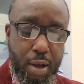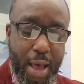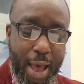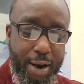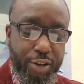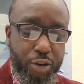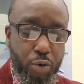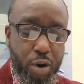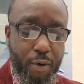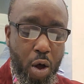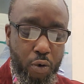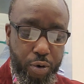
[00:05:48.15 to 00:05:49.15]
Attitude
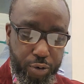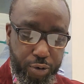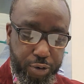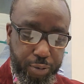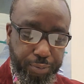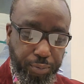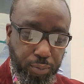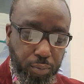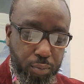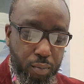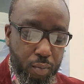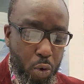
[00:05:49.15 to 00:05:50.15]
of owners,
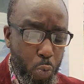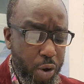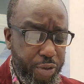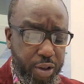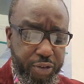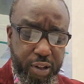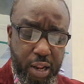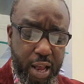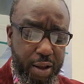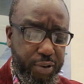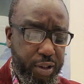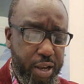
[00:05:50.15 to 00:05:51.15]
whether the
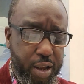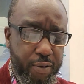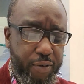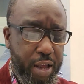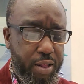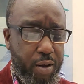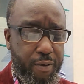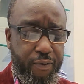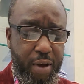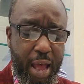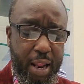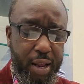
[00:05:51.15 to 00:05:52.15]
slaves live in the
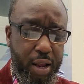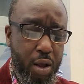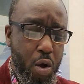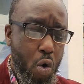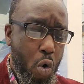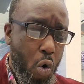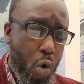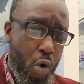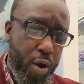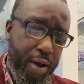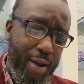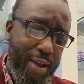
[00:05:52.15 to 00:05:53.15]
valley,
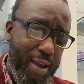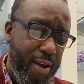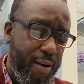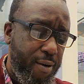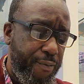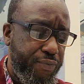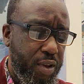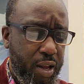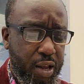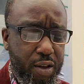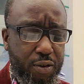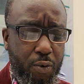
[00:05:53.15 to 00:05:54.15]
on a hill,
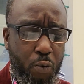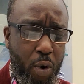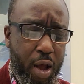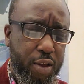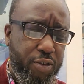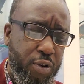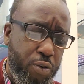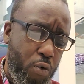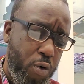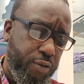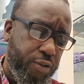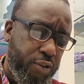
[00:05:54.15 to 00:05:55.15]
east, west,
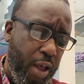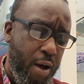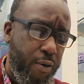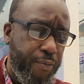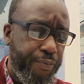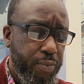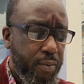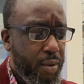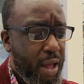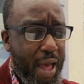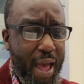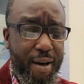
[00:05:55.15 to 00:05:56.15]
north, south,
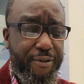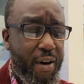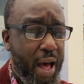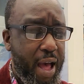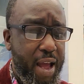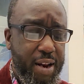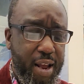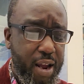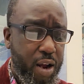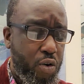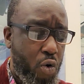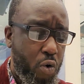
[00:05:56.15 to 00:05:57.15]
have fine
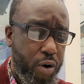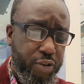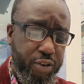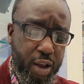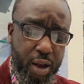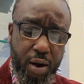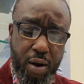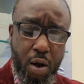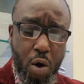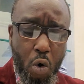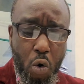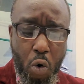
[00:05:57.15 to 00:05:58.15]
hair, coarse hair,
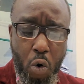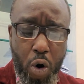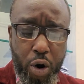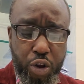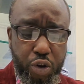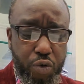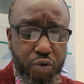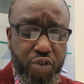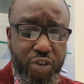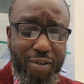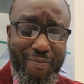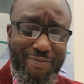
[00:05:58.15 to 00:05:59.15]
or
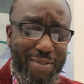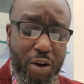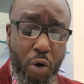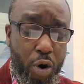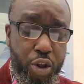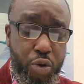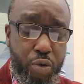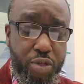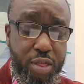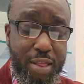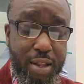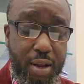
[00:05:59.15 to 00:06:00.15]
or you,
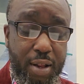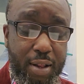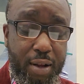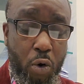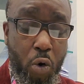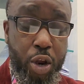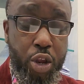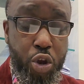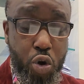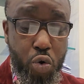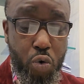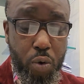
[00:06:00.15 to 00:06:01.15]
or
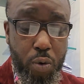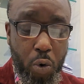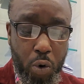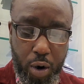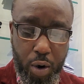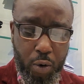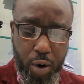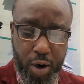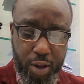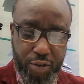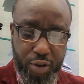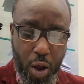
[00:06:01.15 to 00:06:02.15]

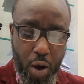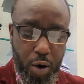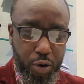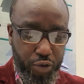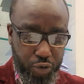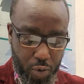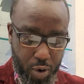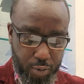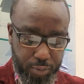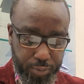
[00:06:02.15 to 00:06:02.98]
is tall or short.